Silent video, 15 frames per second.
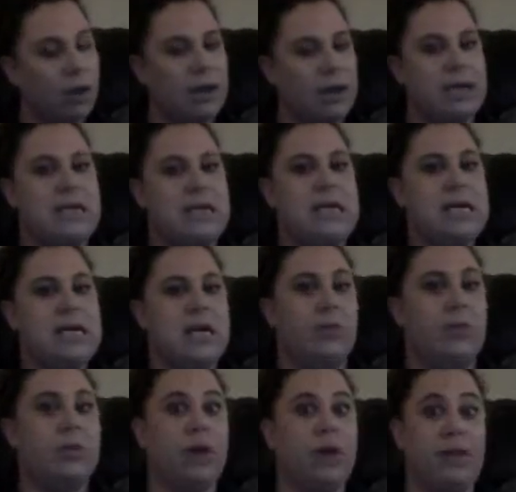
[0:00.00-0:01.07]
on it, it
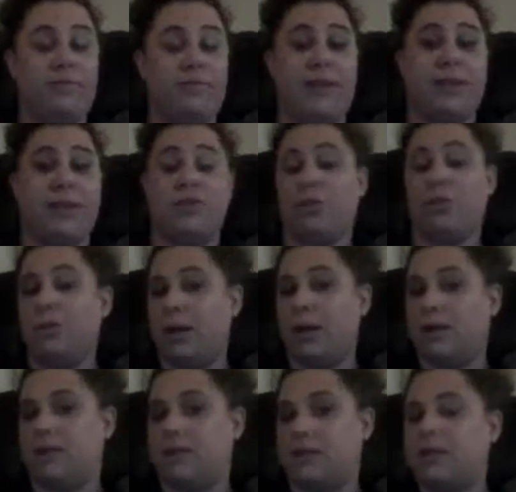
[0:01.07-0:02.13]
will not affect your grade
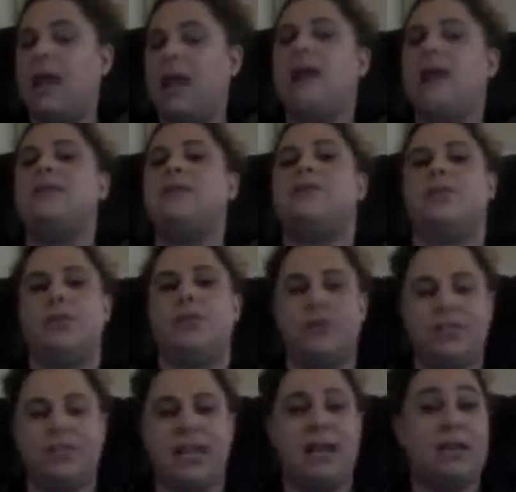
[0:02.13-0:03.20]
in this class or your
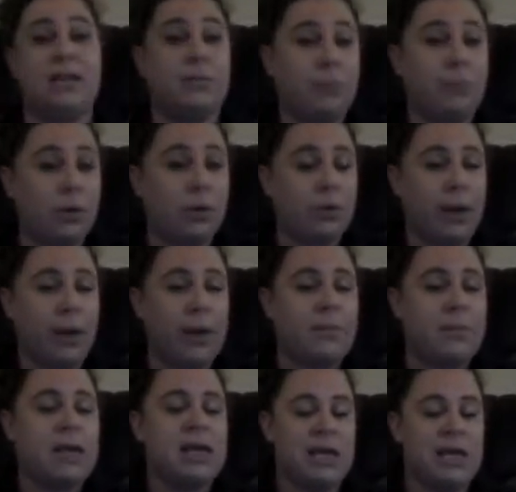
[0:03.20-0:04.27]
standing in the
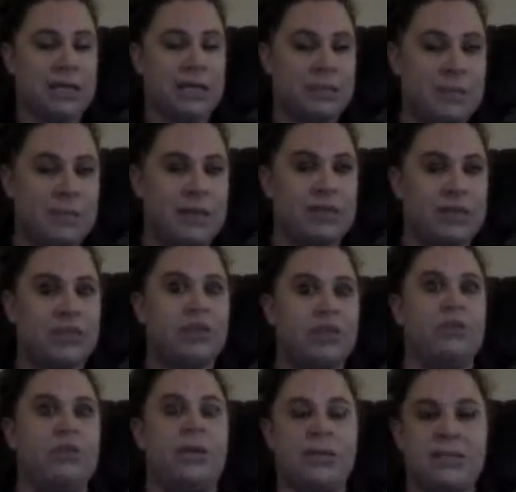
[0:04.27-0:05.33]
program. It's meant
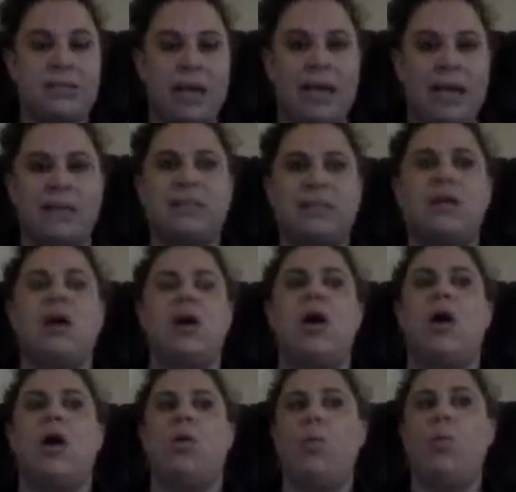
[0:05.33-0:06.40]
to assess
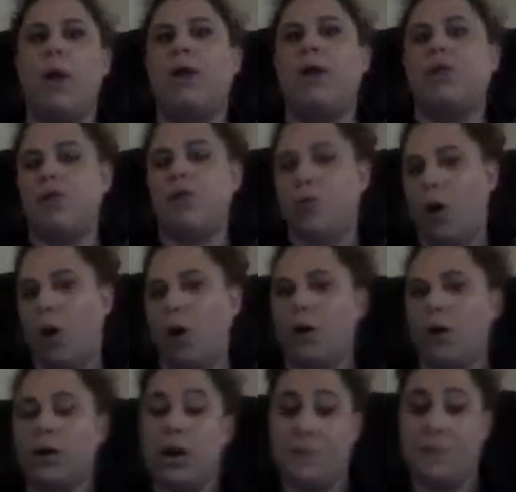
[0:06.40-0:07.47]
where you
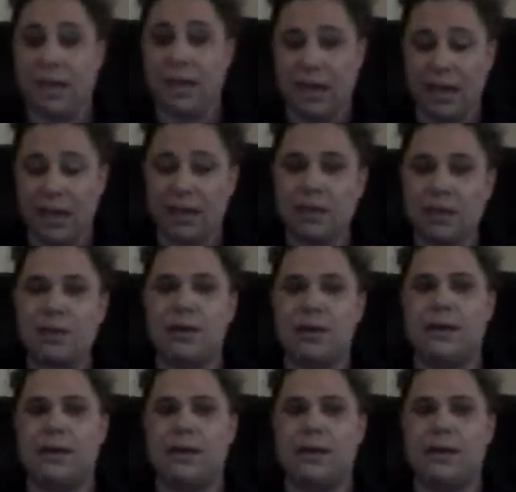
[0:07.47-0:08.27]
are coming in.